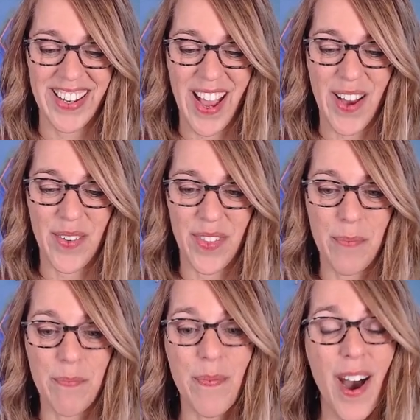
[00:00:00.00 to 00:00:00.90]
Now,
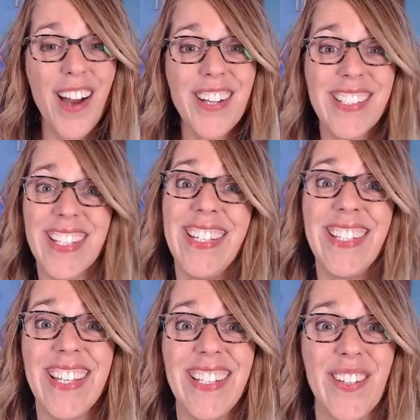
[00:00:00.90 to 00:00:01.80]
the box
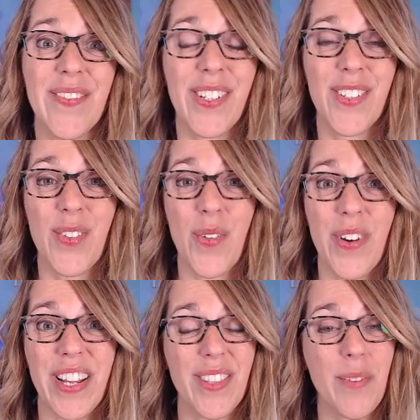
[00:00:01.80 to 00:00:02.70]
is a different
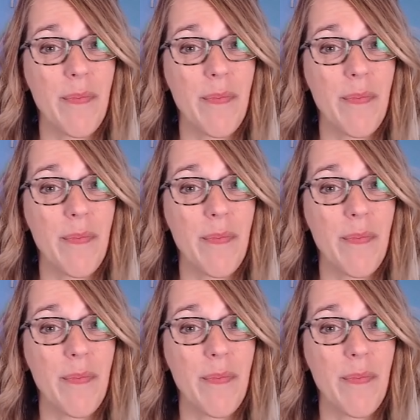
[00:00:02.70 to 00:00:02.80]
story.